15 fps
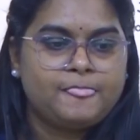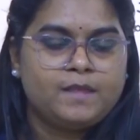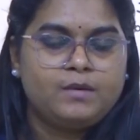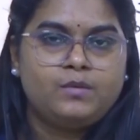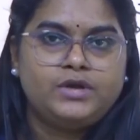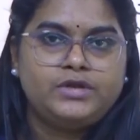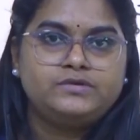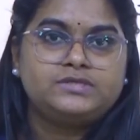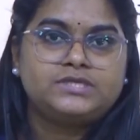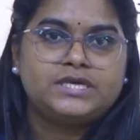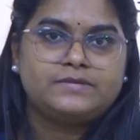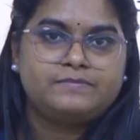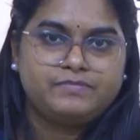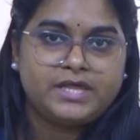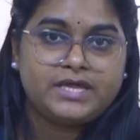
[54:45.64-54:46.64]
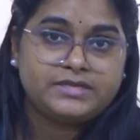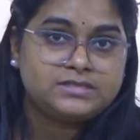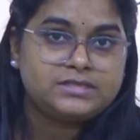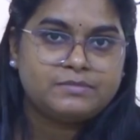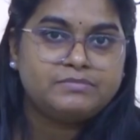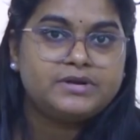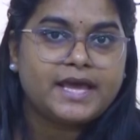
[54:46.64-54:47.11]
what do you say, there is
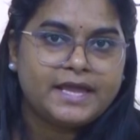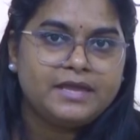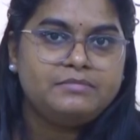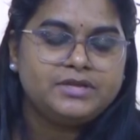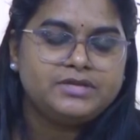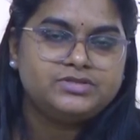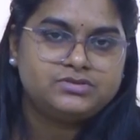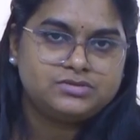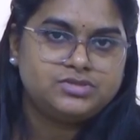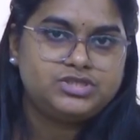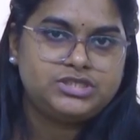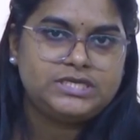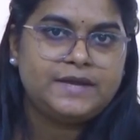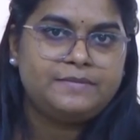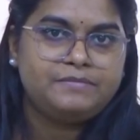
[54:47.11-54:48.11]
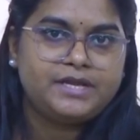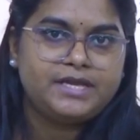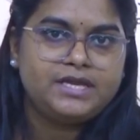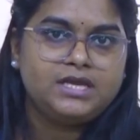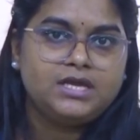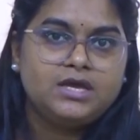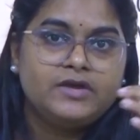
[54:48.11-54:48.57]
some time in
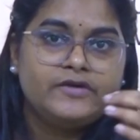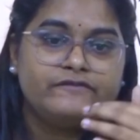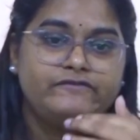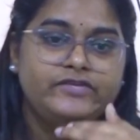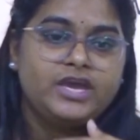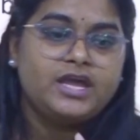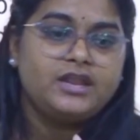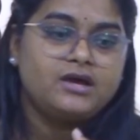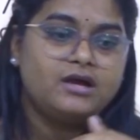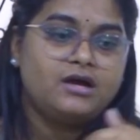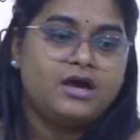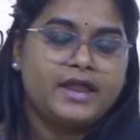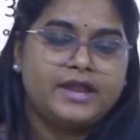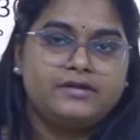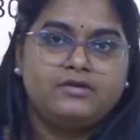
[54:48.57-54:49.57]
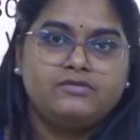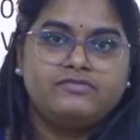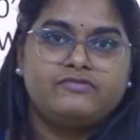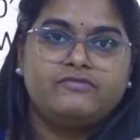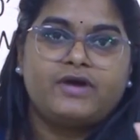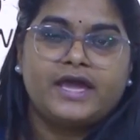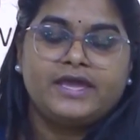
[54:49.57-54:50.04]
GMT, we are ahead of
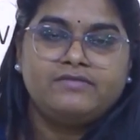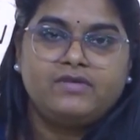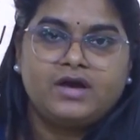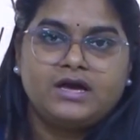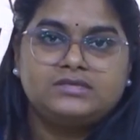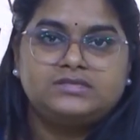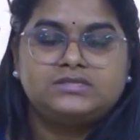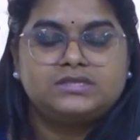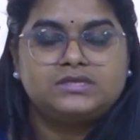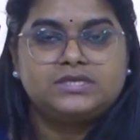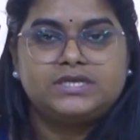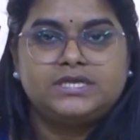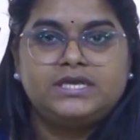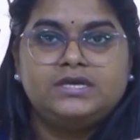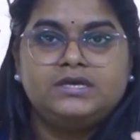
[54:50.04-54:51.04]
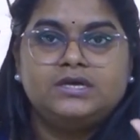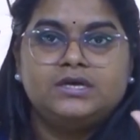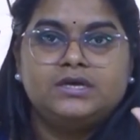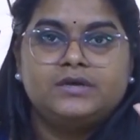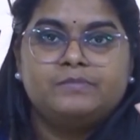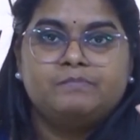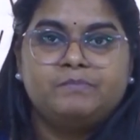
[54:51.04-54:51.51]
5 hours 30
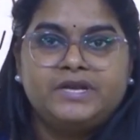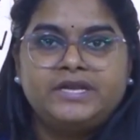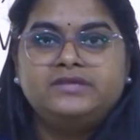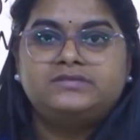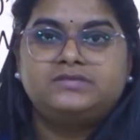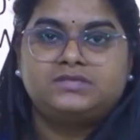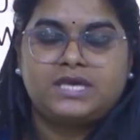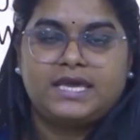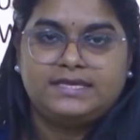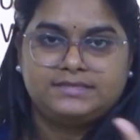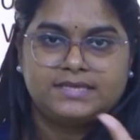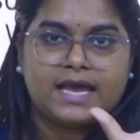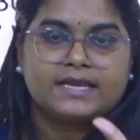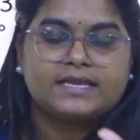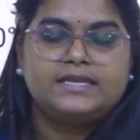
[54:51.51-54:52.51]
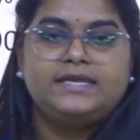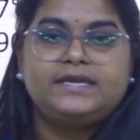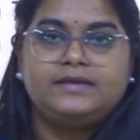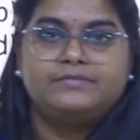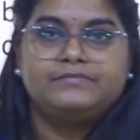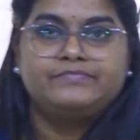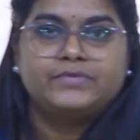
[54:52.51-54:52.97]
minutes
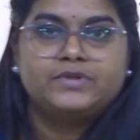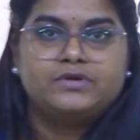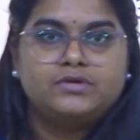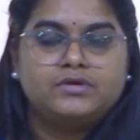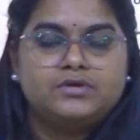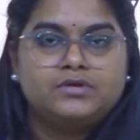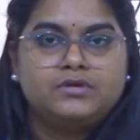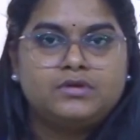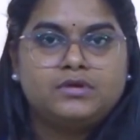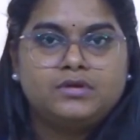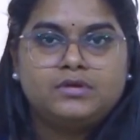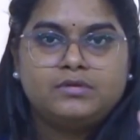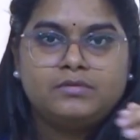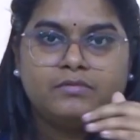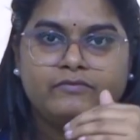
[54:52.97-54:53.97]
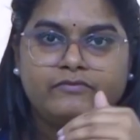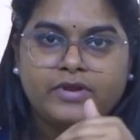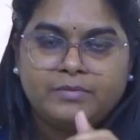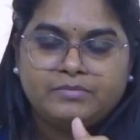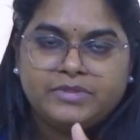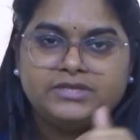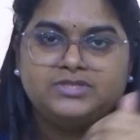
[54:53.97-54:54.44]
exactly
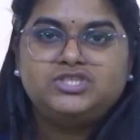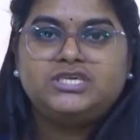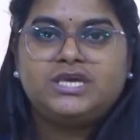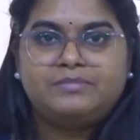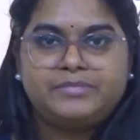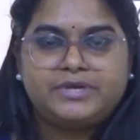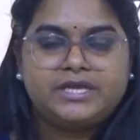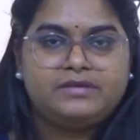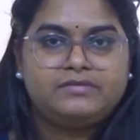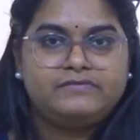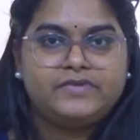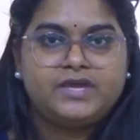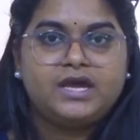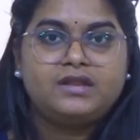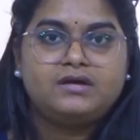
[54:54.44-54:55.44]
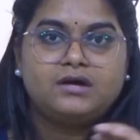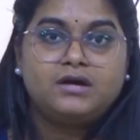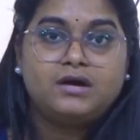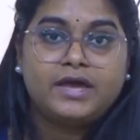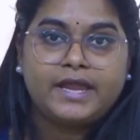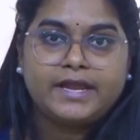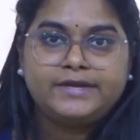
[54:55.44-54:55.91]
from the GMT. We are
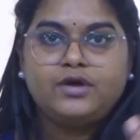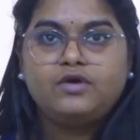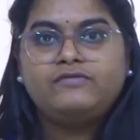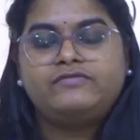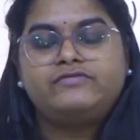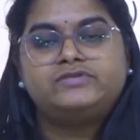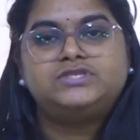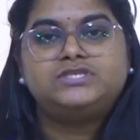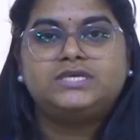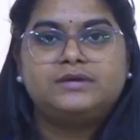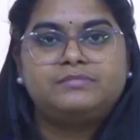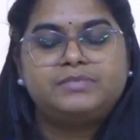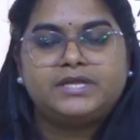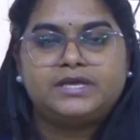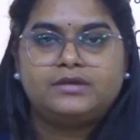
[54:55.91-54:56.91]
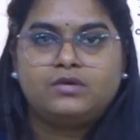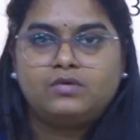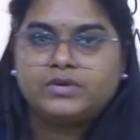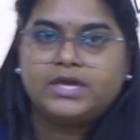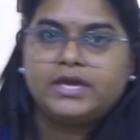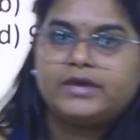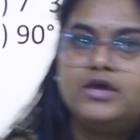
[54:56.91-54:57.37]
ahead of GMT, okay?